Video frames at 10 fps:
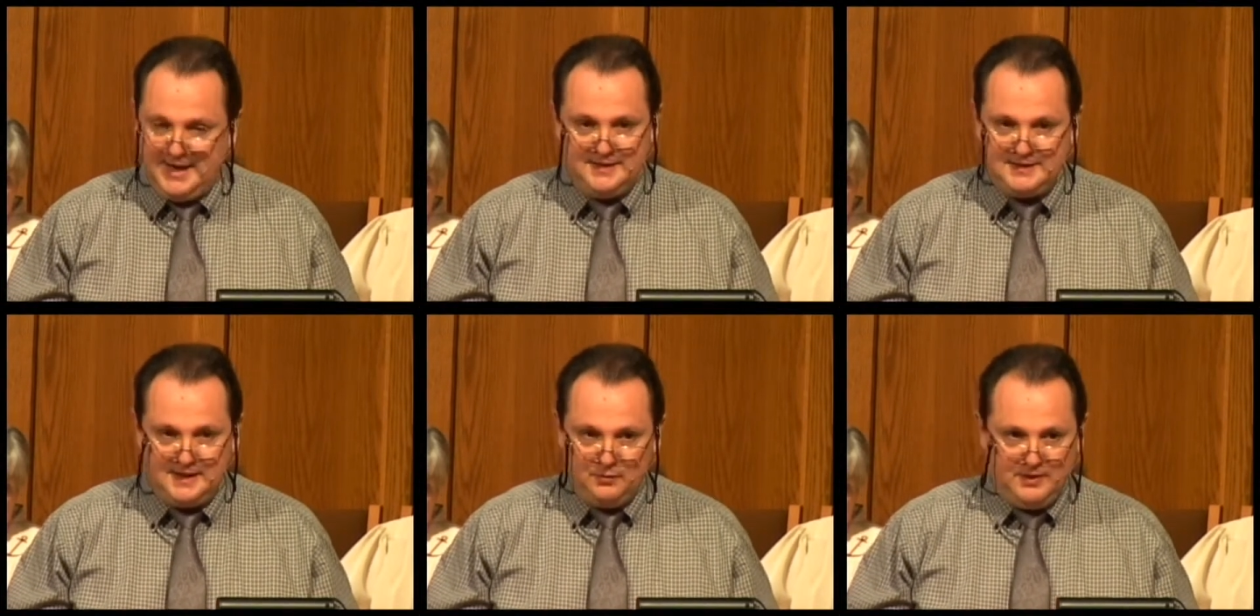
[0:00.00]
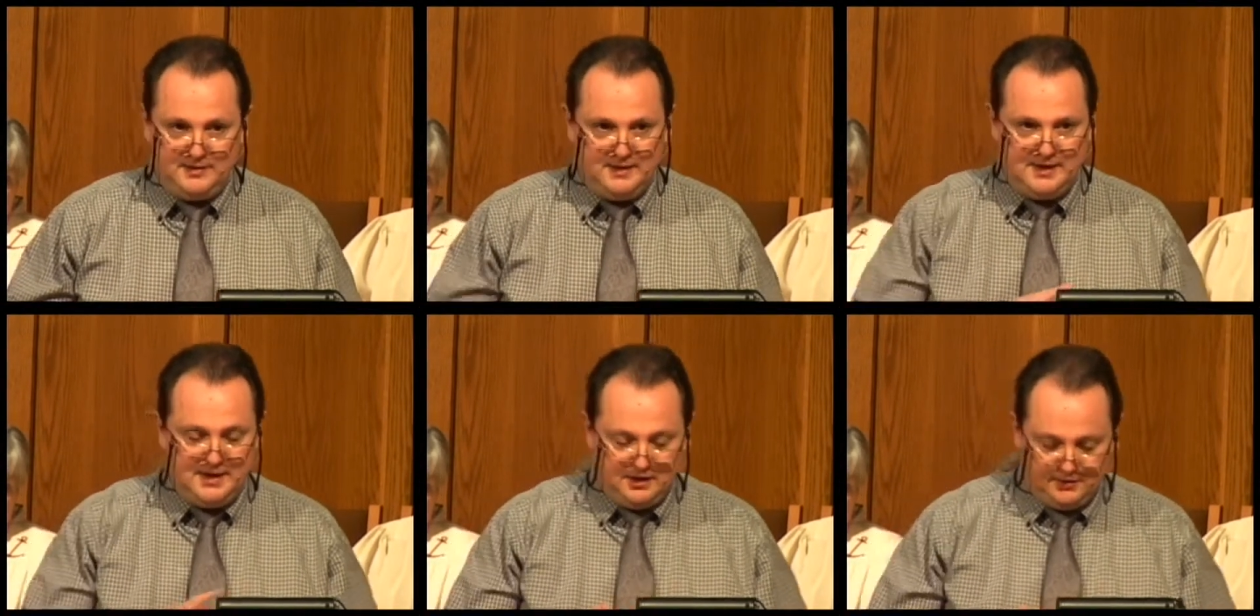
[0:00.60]
It's not
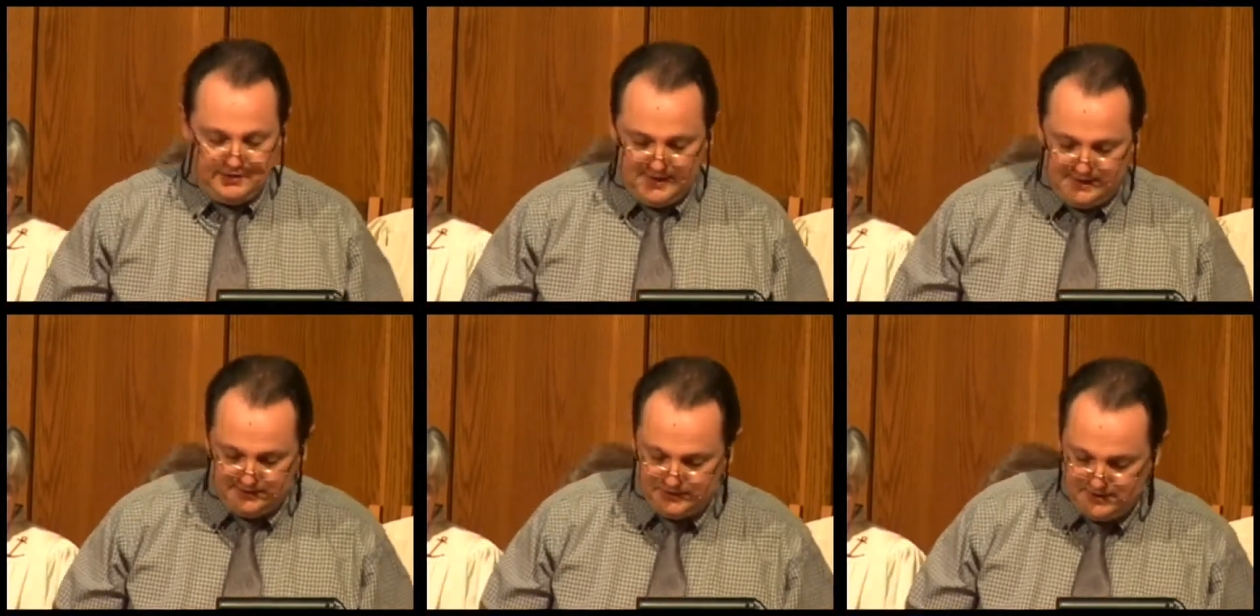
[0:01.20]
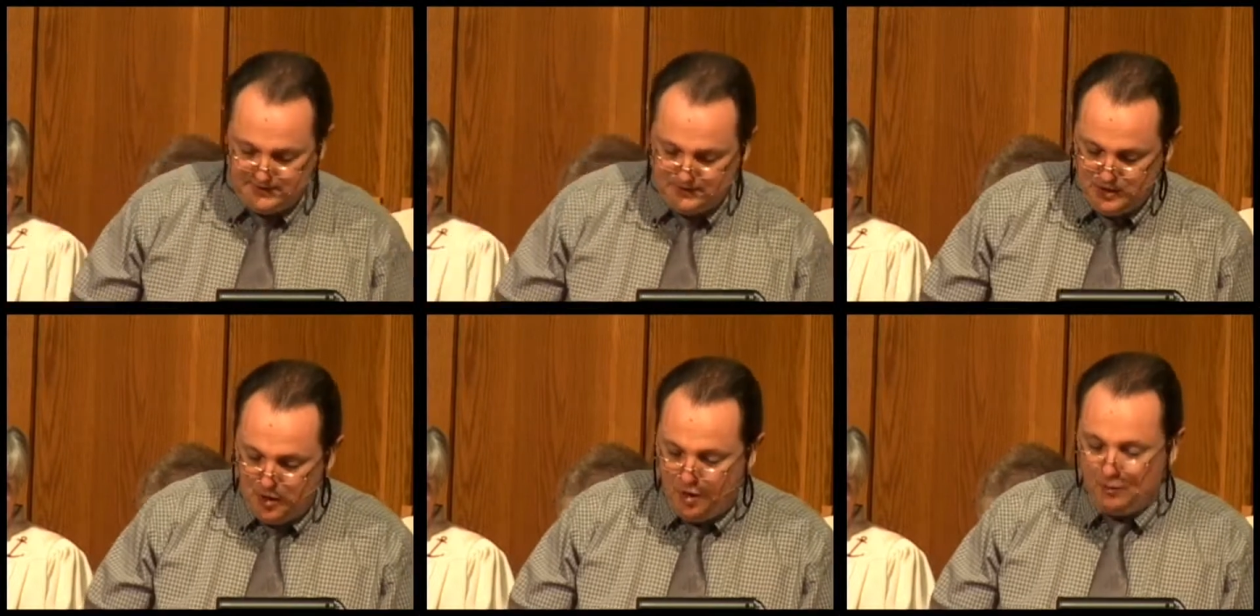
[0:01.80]
rethinking our theology
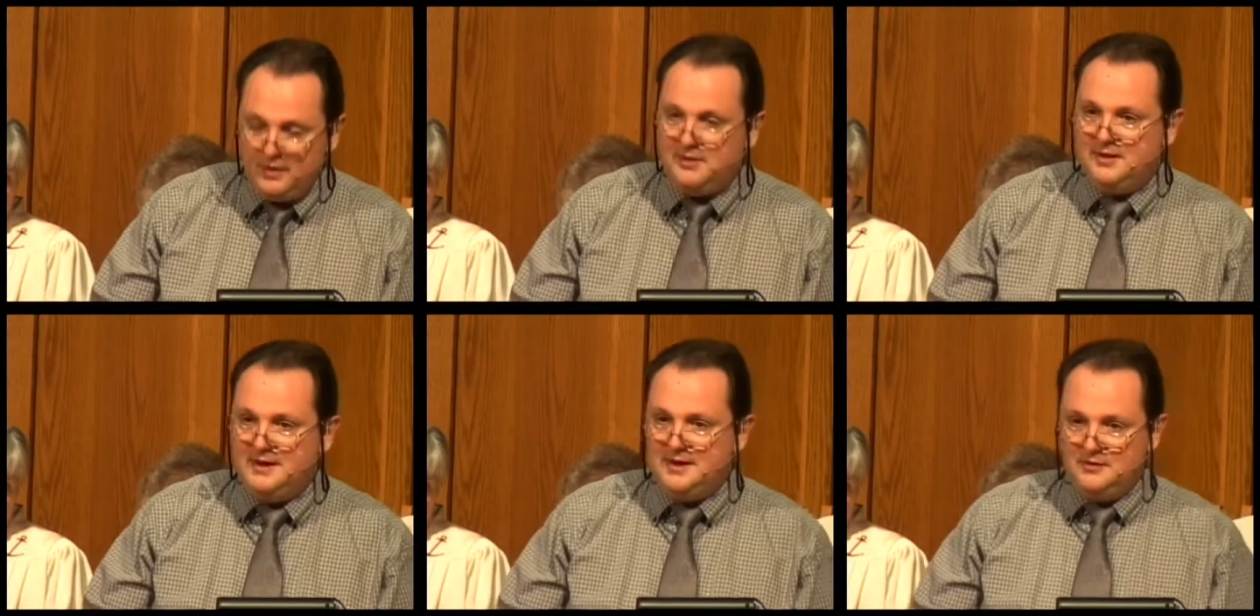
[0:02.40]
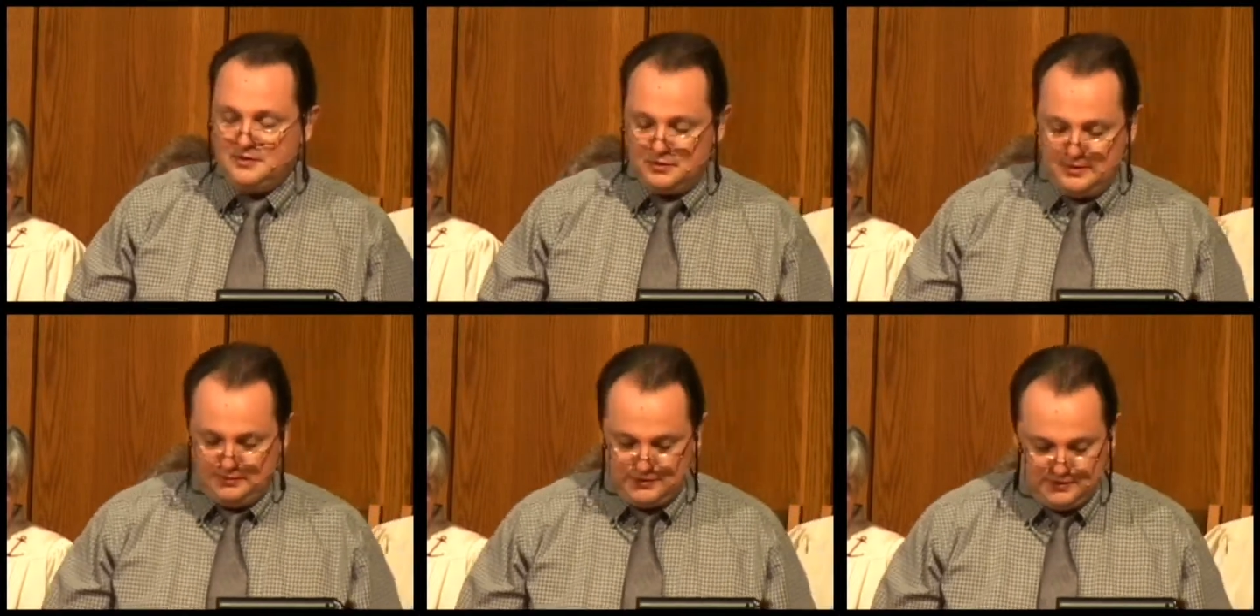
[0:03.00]
or rethinking the
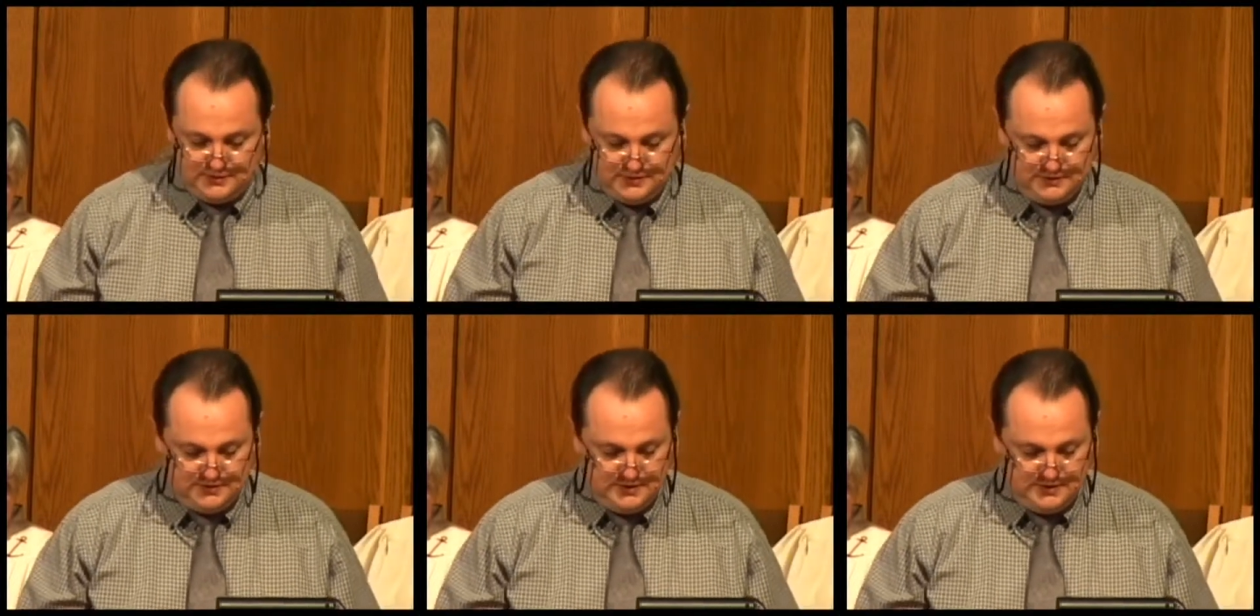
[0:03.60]
scriptures,